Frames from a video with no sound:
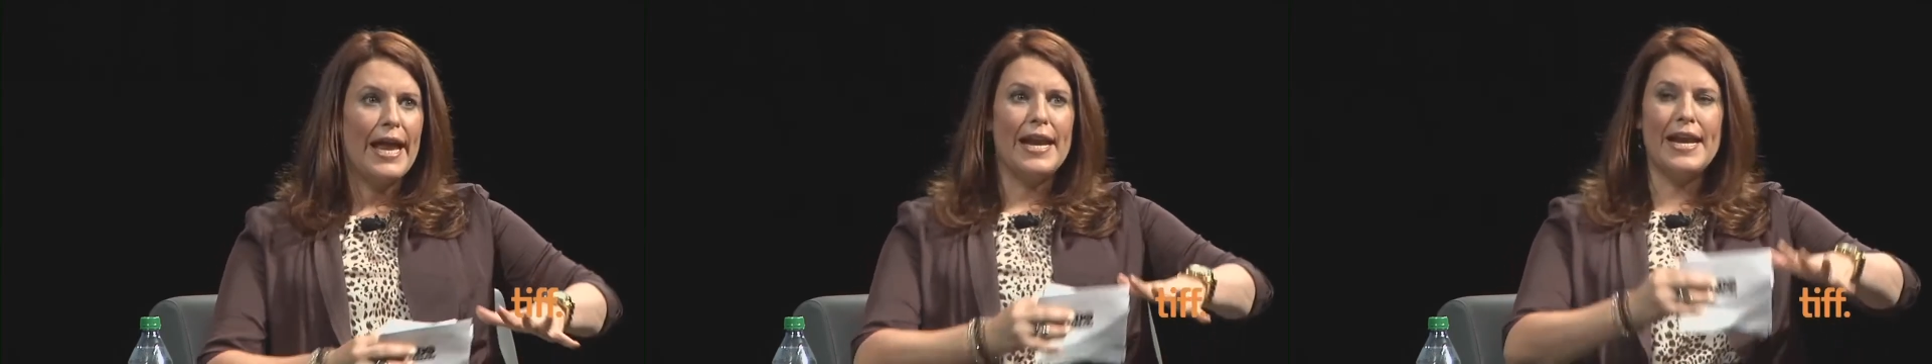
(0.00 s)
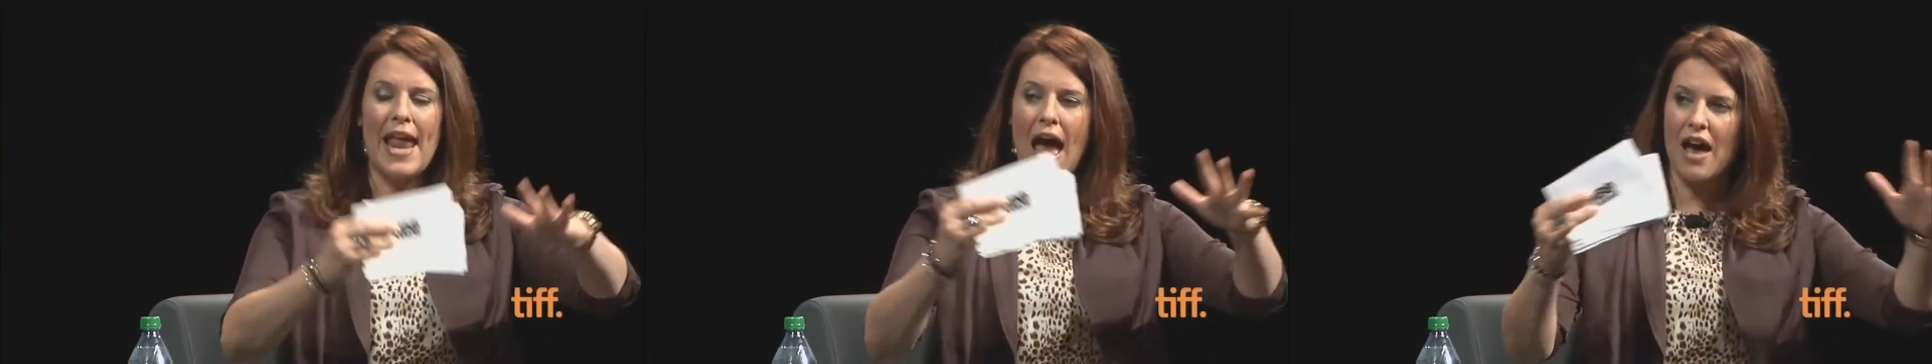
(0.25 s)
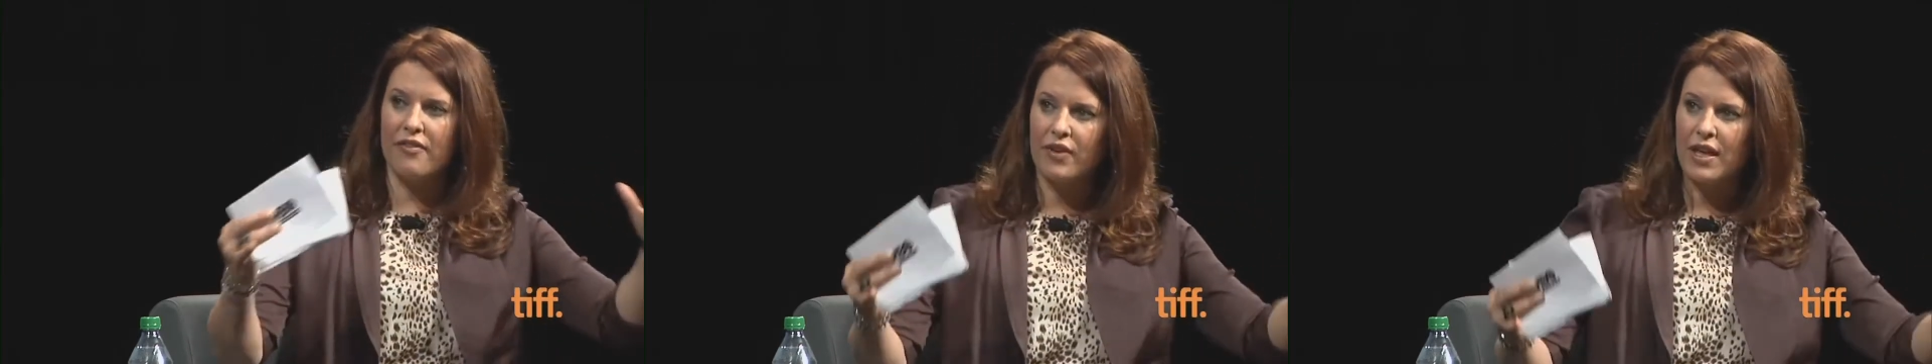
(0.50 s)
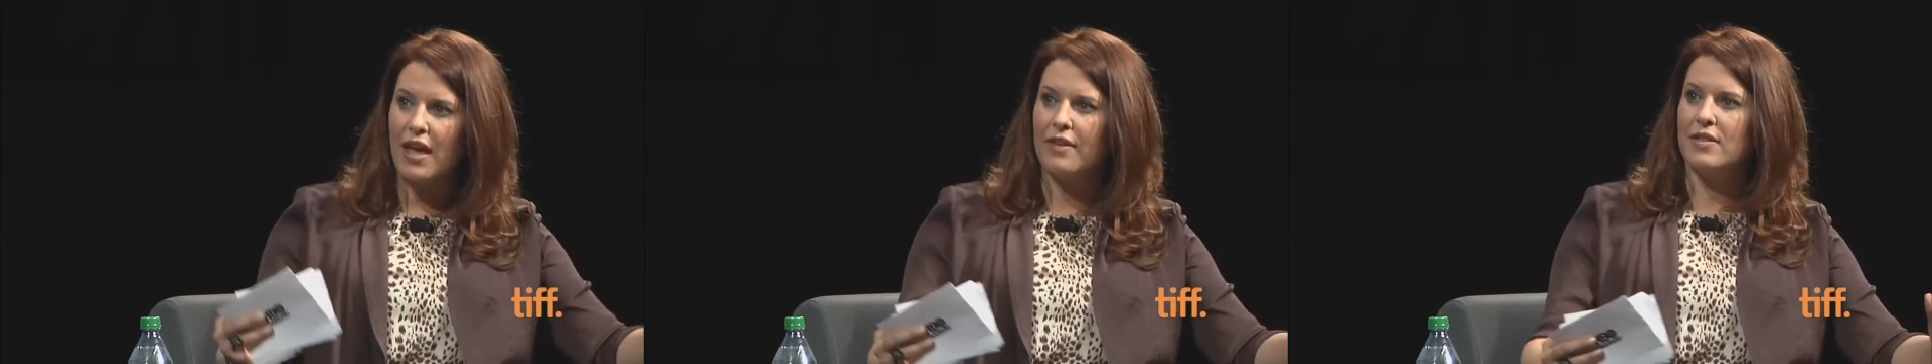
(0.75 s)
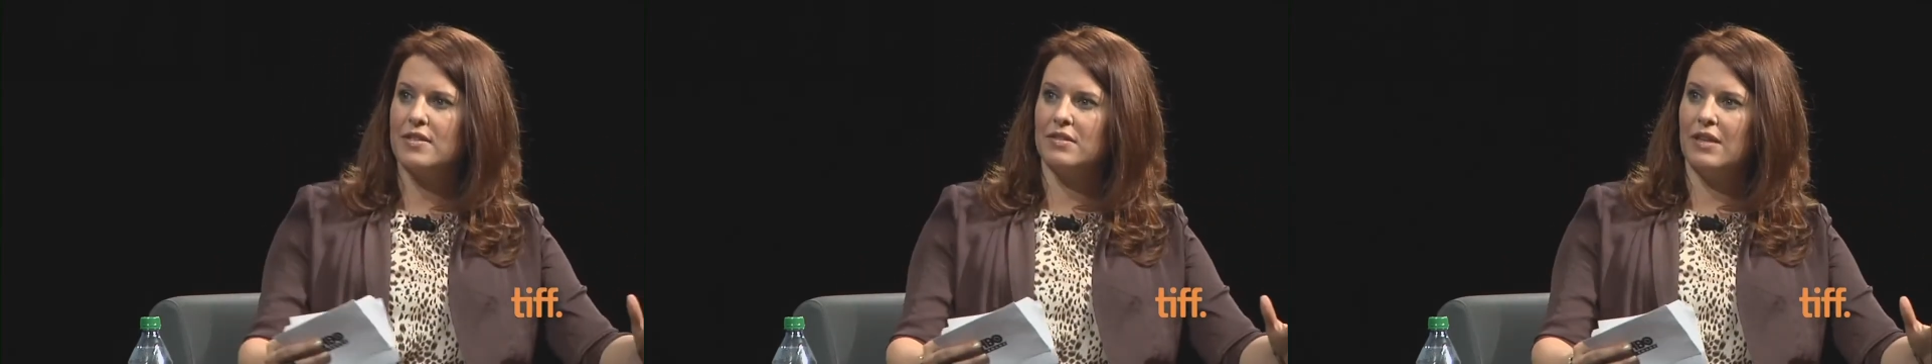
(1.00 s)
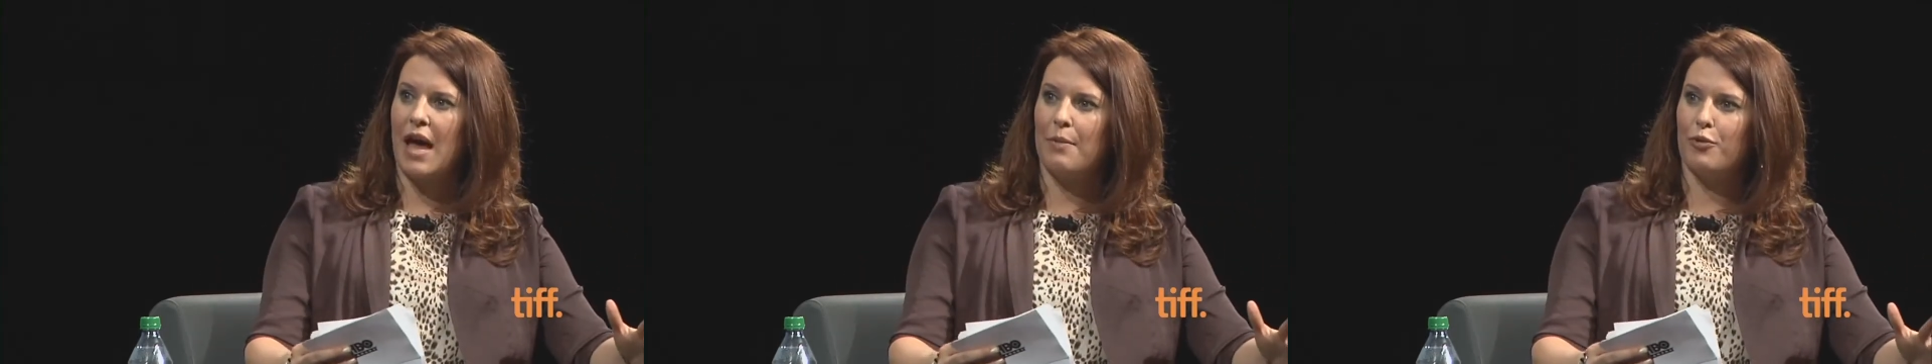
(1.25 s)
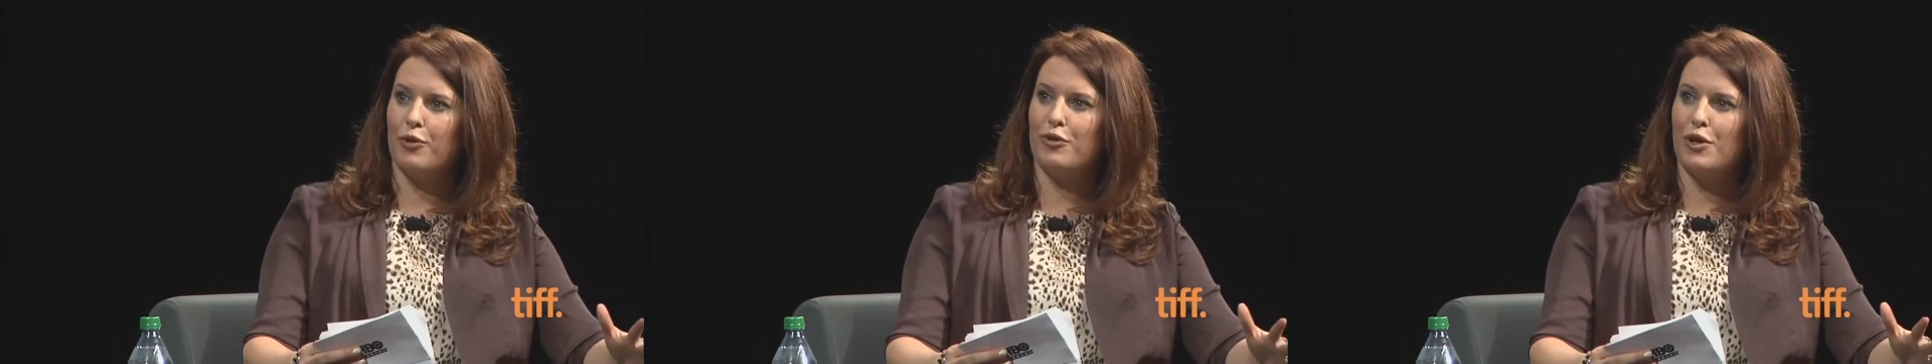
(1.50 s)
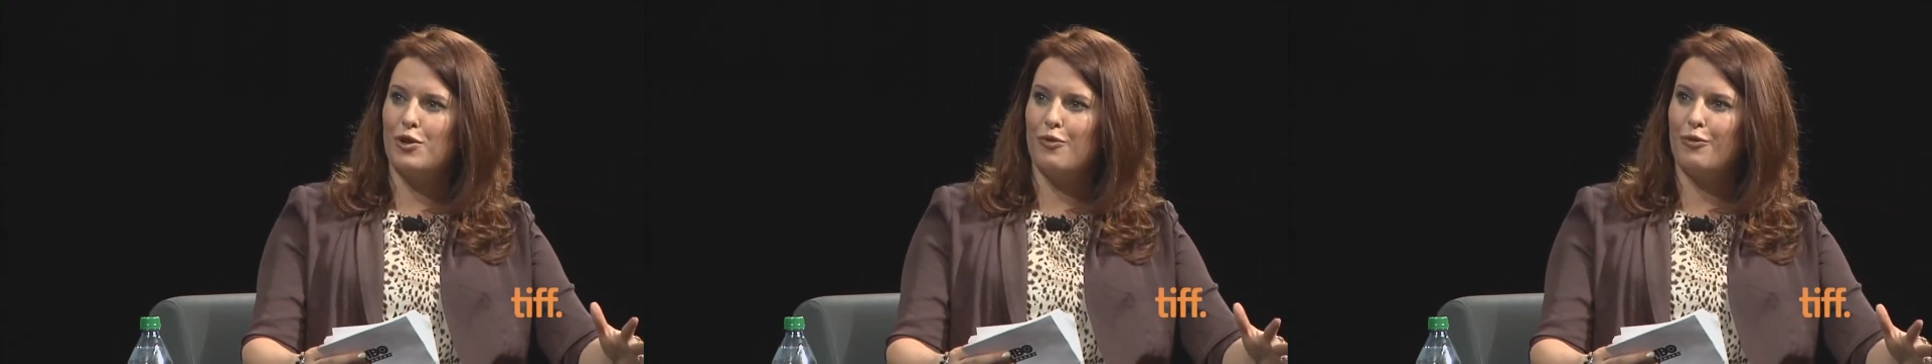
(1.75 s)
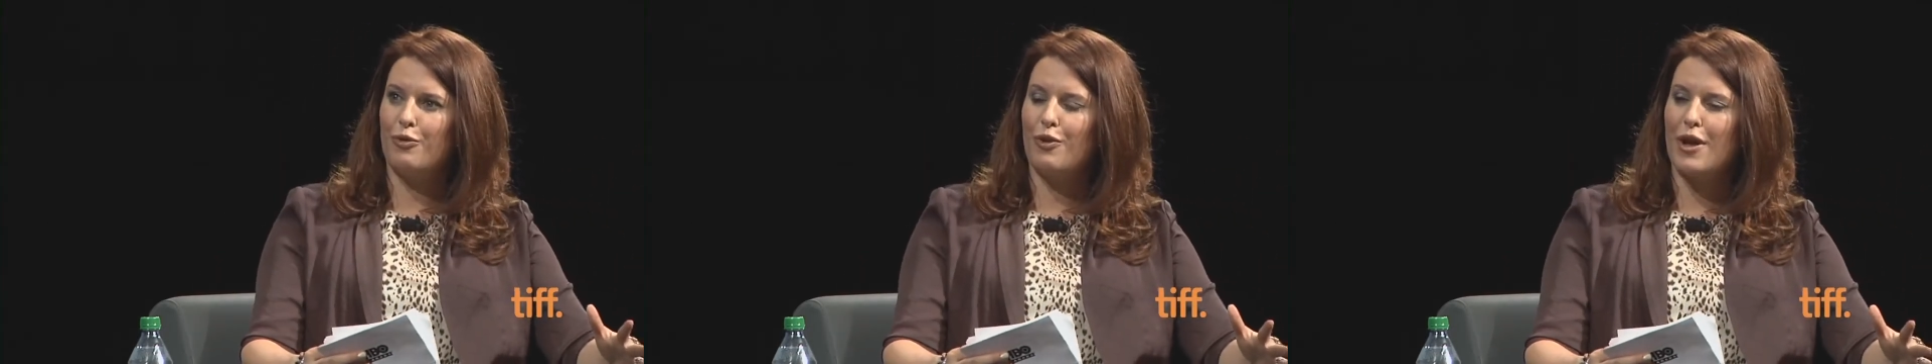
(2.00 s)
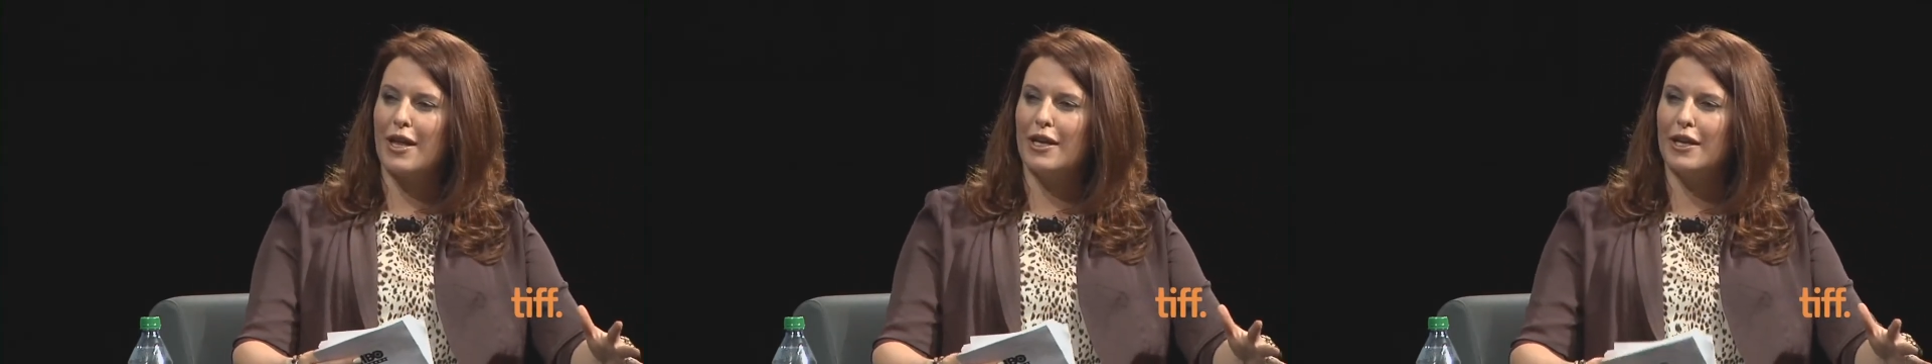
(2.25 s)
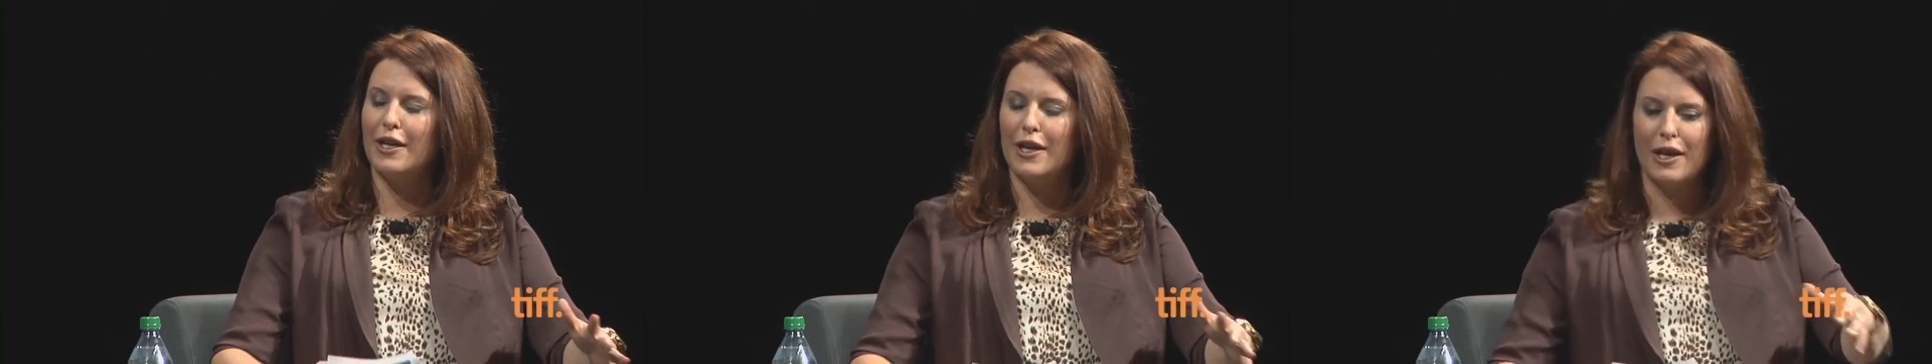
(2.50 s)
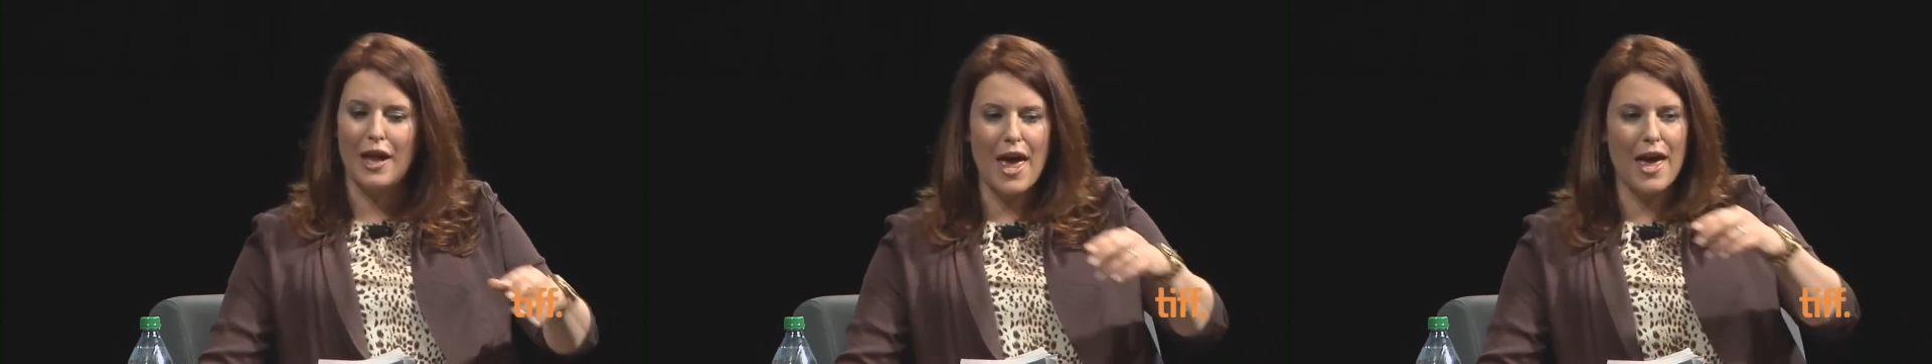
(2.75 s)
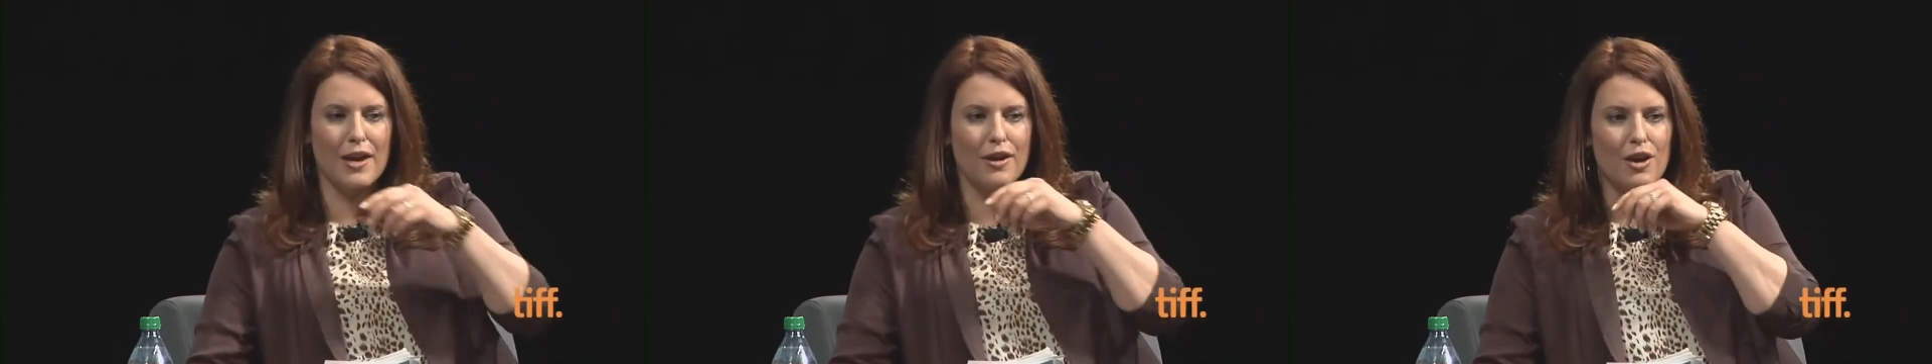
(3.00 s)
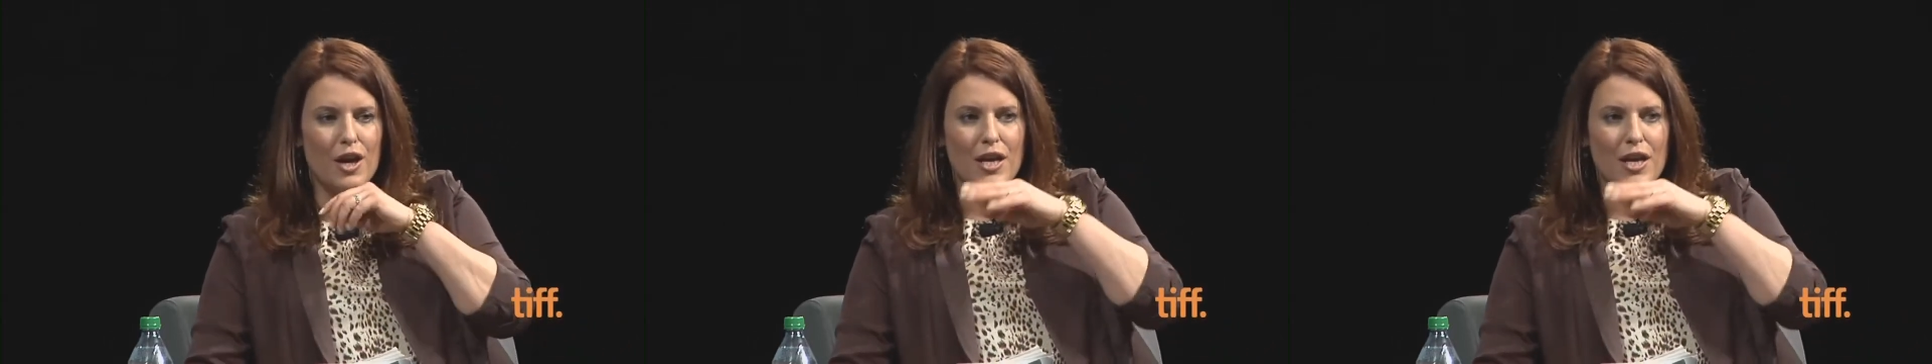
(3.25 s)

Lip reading: navigate this labyrinth that you've created and